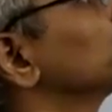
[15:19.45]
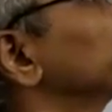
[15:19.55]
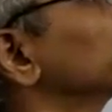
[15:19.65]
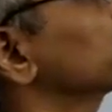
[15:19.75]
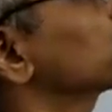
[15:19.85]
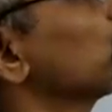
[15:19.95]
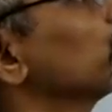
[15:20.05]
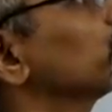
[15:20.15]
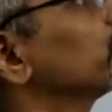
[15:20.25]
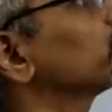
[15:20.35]
1st of
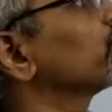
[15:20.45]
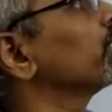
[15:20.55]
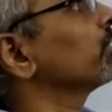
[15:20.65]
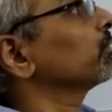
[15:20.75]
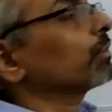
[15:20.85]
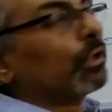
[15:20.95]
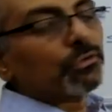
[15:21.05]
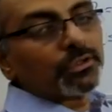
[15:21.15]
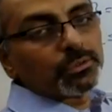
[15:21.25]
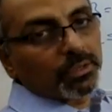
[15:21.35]
February
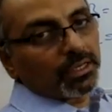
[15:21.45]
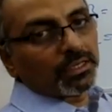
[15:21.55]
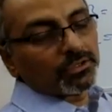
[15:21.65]
2020.